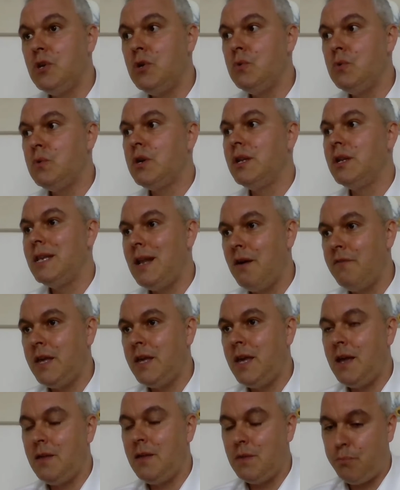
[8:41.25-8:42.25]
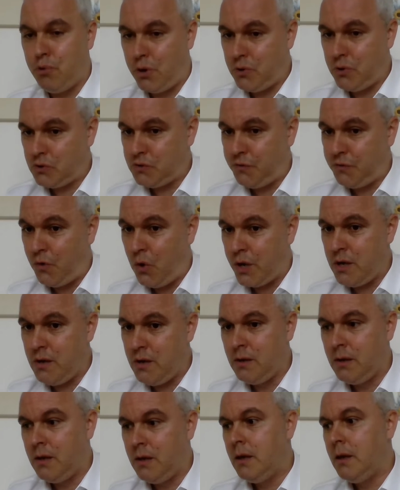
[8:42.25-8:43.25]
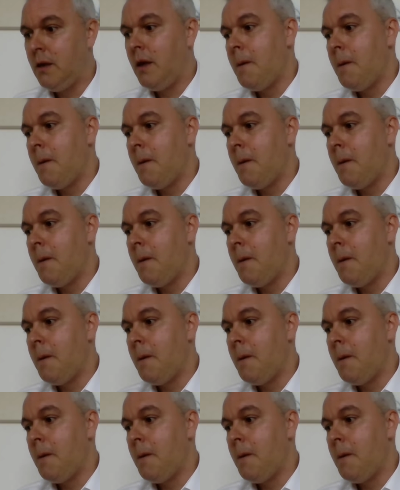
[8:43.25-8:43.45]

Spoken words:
who can navigate the products for you,